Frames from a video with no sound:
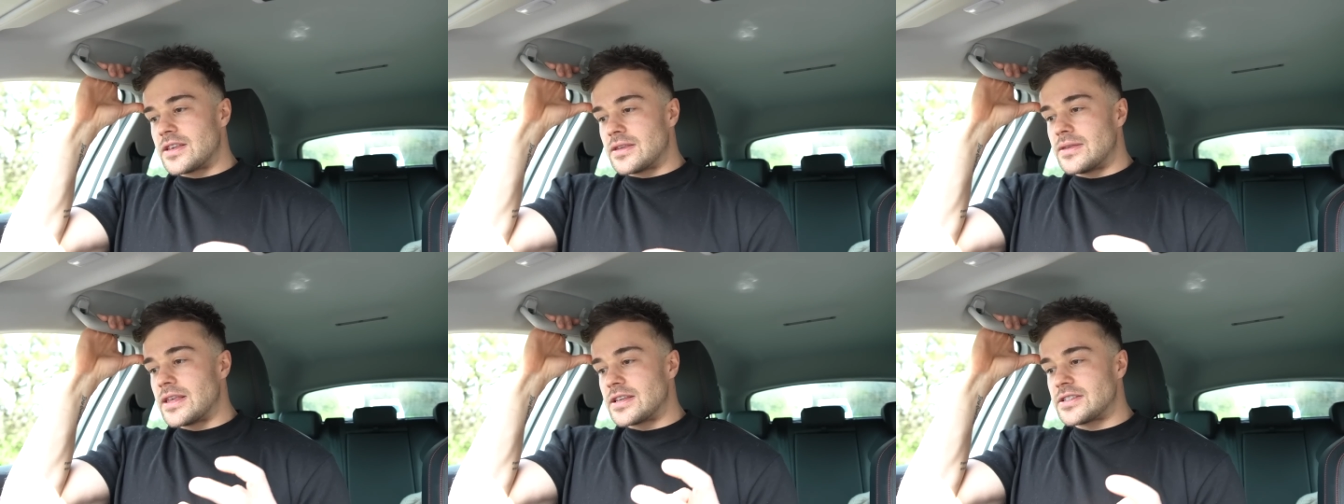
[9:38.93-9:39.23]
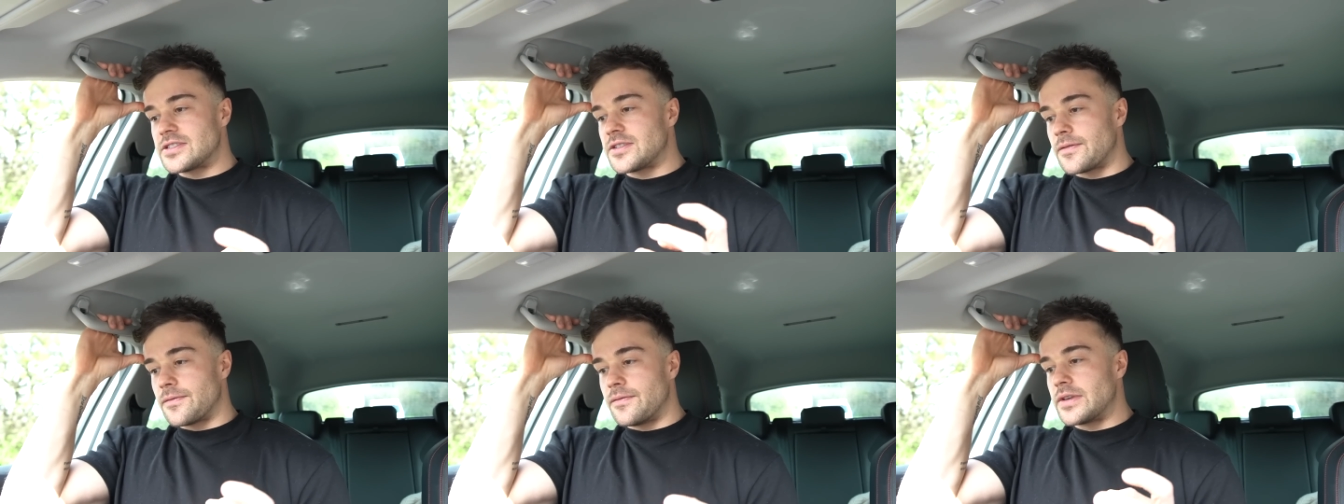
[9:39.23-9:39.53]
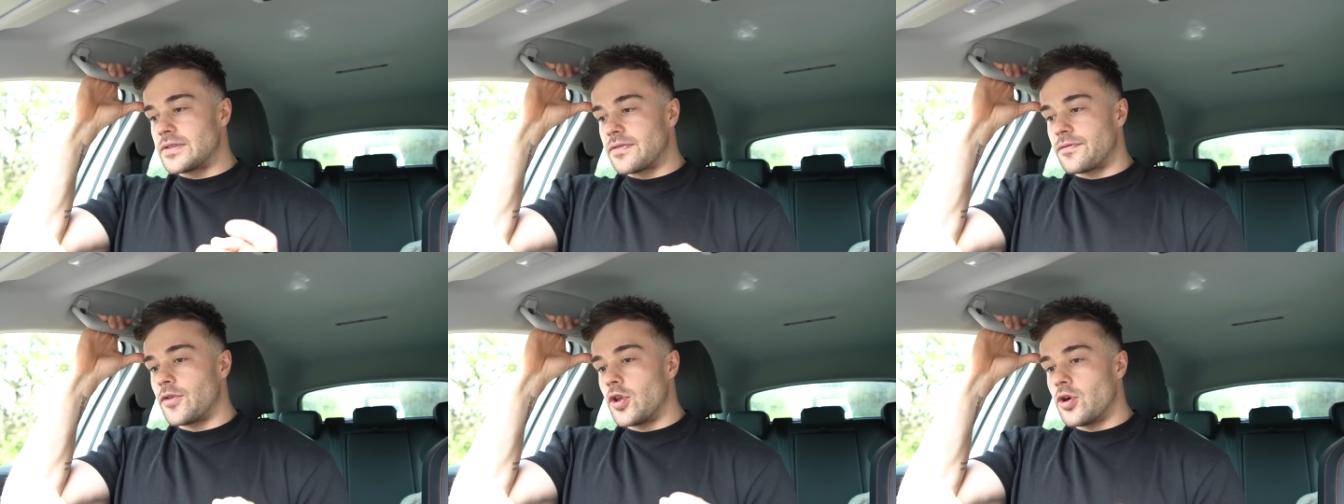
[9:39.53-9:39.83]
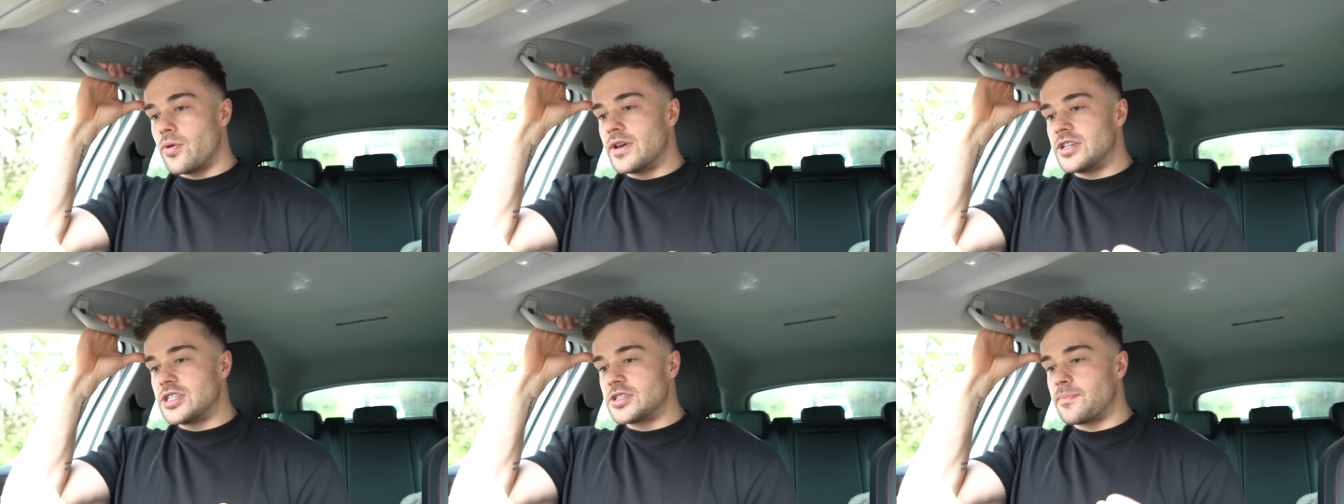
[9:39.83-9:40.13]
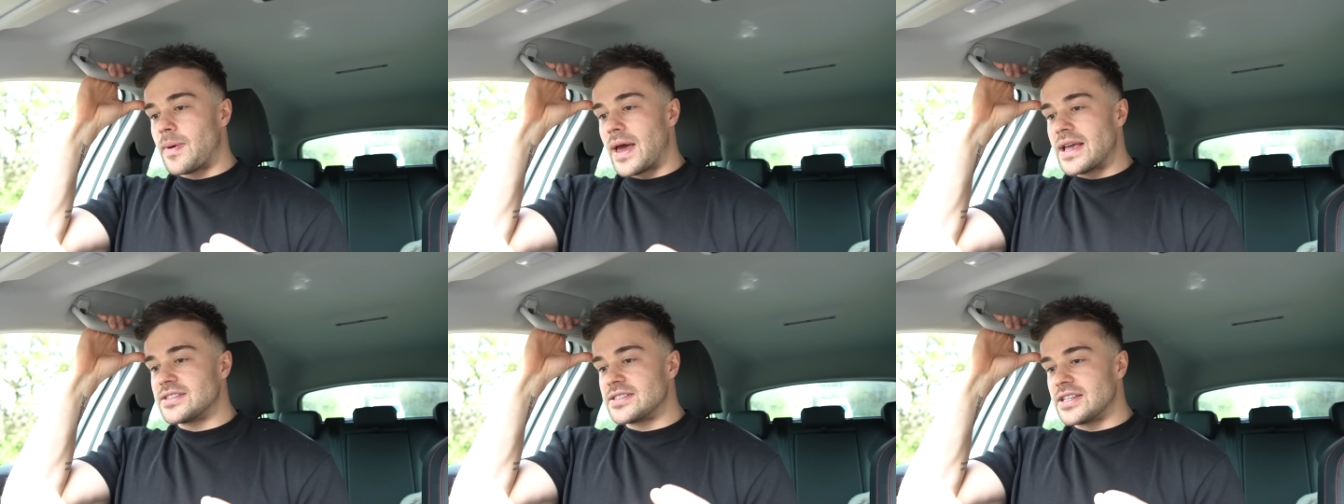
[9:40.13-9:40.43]
this this fluid
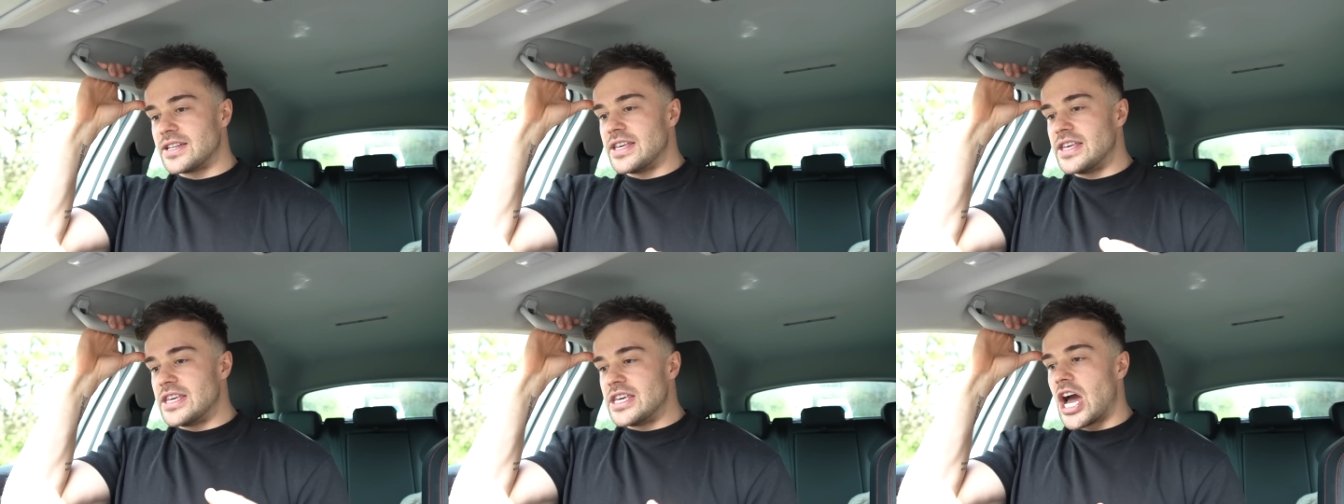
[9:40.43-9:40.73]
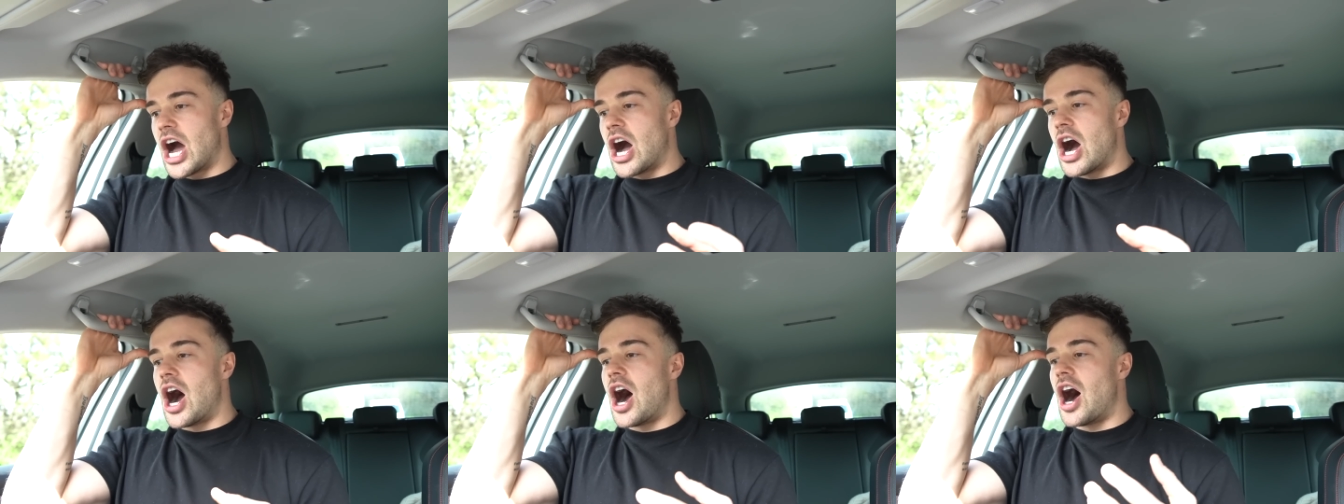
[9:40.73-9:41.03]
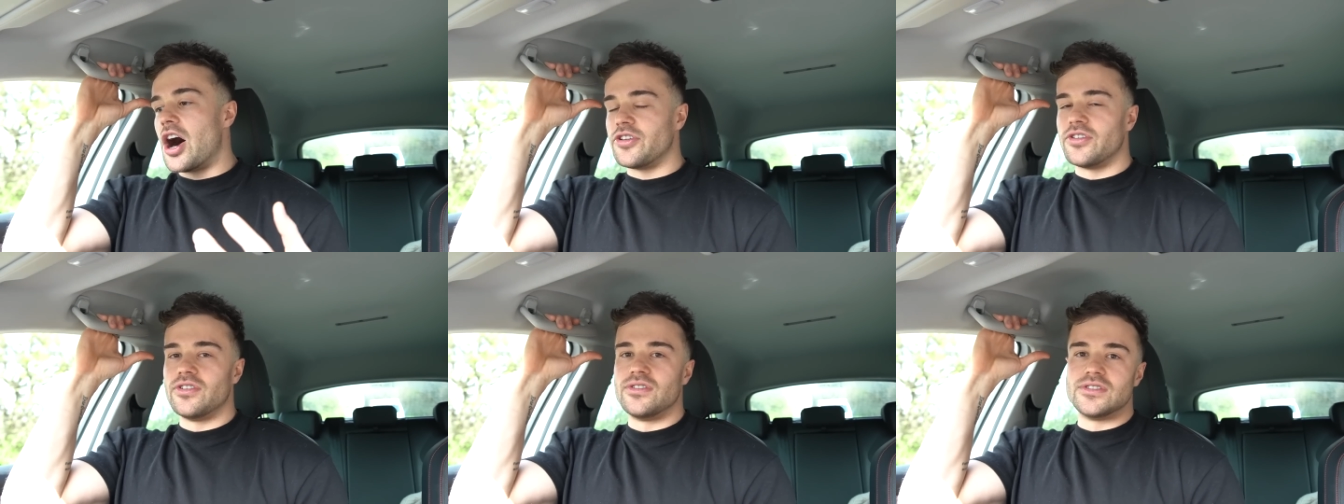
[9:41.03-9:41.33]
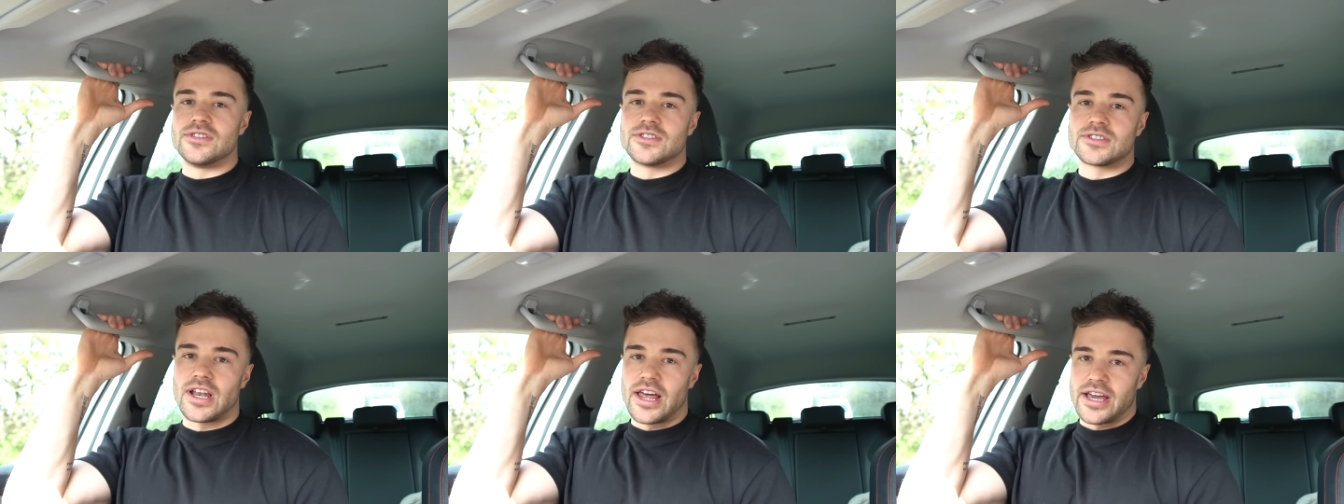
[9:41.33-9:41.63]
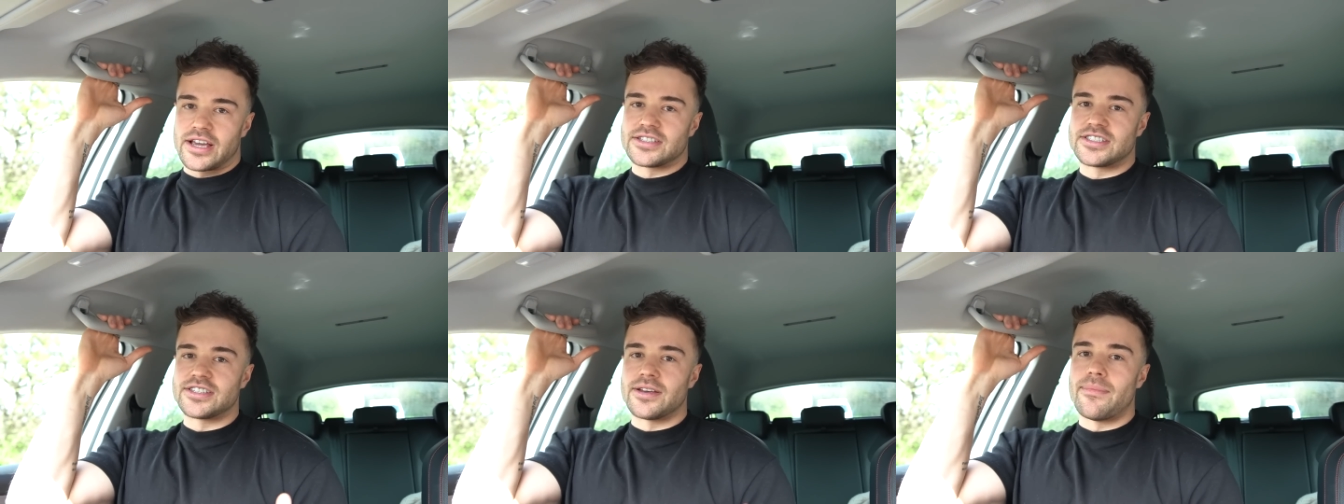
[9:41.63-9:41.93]
just basically hardens
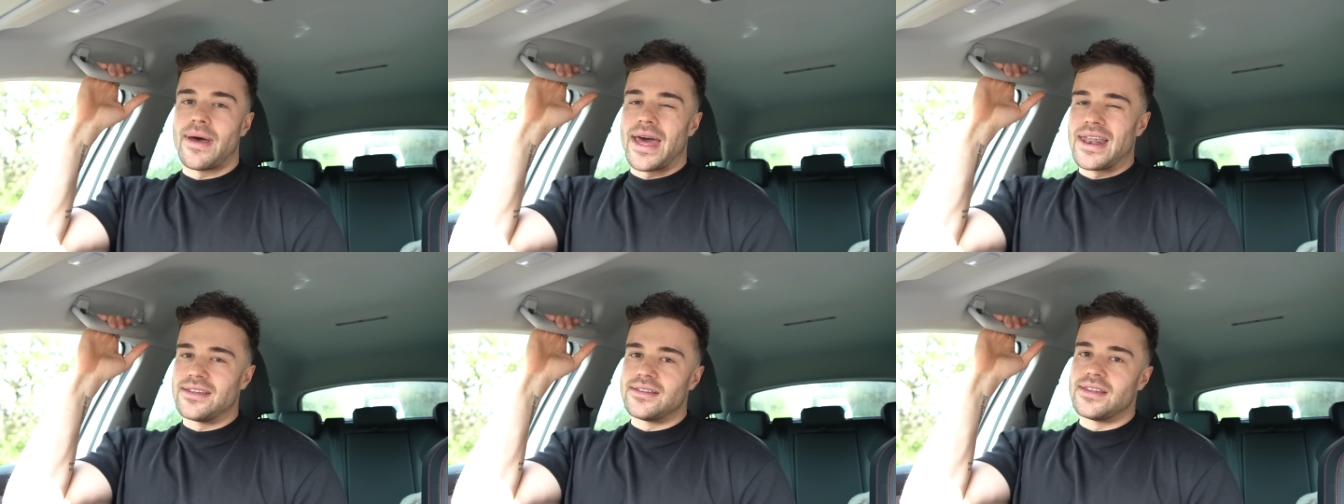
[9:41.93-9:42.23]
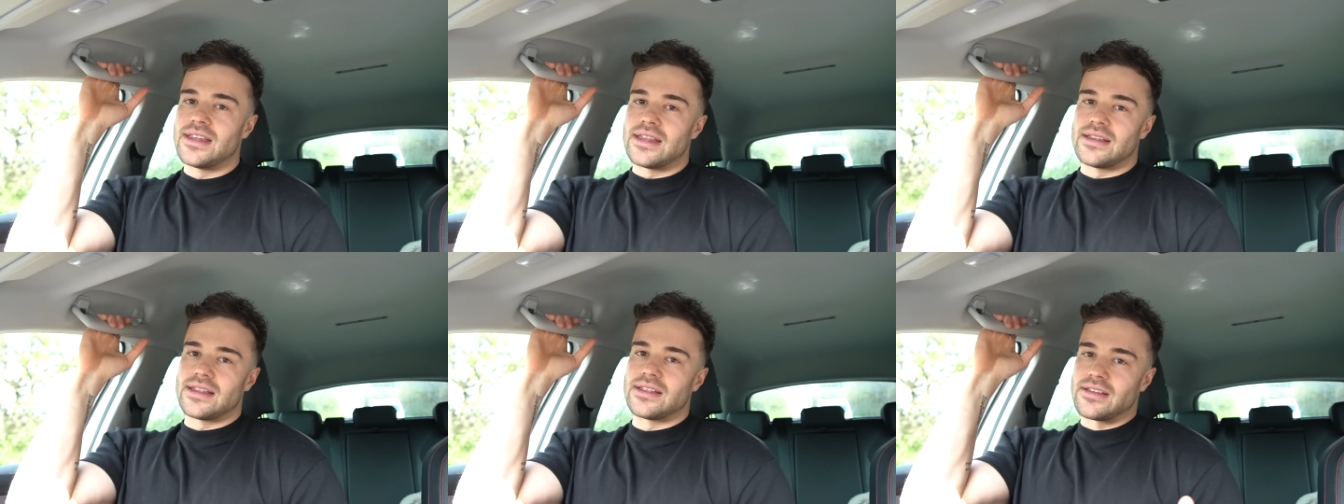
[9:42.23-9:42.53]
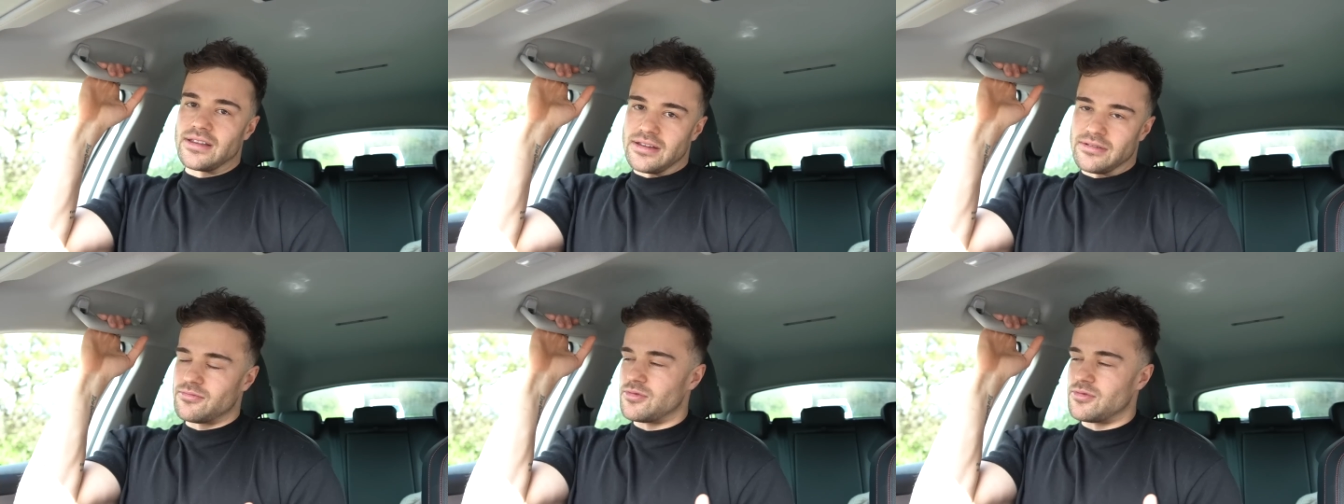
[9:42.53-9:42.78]
like a cement. It,